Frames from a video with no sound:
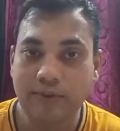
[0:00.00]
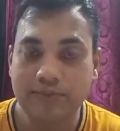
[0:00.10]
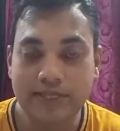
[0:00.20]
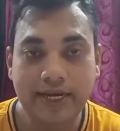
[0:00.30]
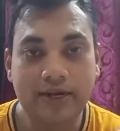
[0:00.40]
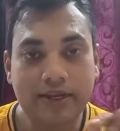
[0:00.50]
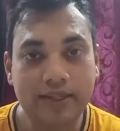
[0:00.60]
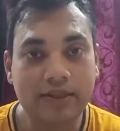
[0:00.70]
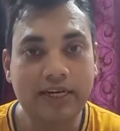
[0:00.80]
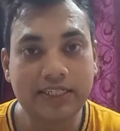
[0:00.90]
website
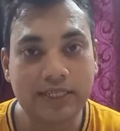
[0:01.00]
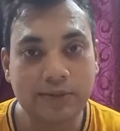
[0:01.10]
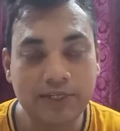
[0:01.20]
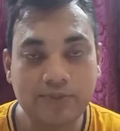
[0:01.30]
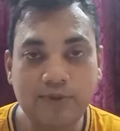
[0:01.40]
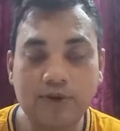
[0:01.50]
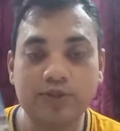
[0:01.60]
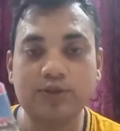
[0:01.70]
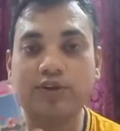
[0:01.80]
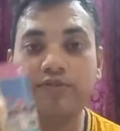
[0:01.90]
in the description
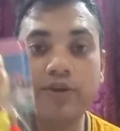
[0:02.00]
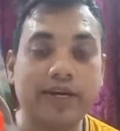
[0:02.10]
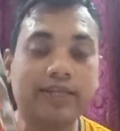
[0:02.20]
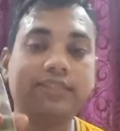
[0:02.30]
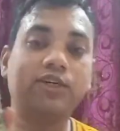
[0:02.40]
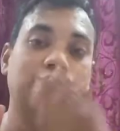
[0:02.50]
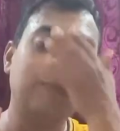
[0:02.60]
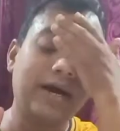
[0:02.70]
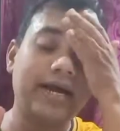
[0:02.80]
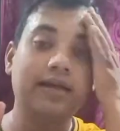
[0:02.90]
box. So if you're interested to
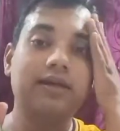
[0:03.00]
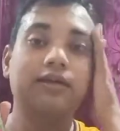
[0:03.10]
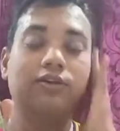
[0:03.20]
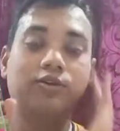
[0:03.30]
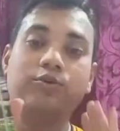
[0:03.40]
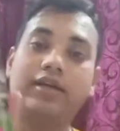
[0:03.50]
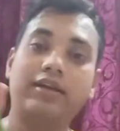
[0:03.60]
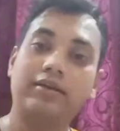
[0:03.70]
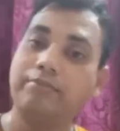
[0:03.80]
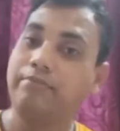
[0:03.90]
buy it, you
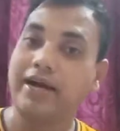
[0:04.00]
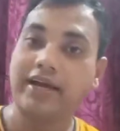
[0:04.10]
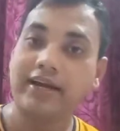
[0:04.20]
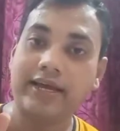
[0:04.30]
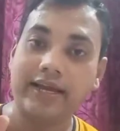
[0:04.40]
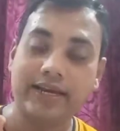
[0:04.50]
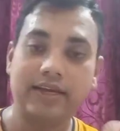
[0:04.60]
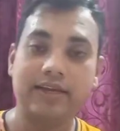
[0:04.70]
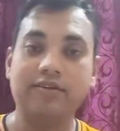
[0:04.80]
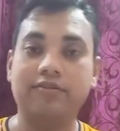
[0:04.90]
can buy
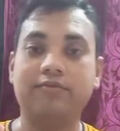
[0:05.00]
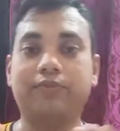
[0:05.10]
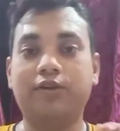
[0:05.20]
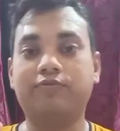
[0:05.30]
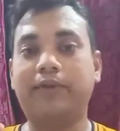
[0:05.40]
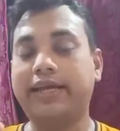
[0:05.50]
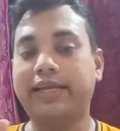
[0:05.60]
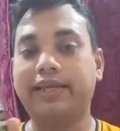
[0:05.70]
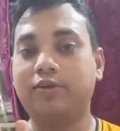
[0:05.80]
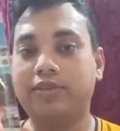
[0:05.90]
directly by
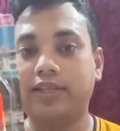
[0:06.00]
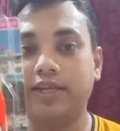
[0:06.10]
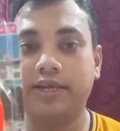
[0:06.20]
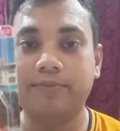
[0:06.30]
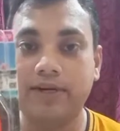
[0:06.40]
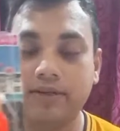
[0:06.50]
clicking on the link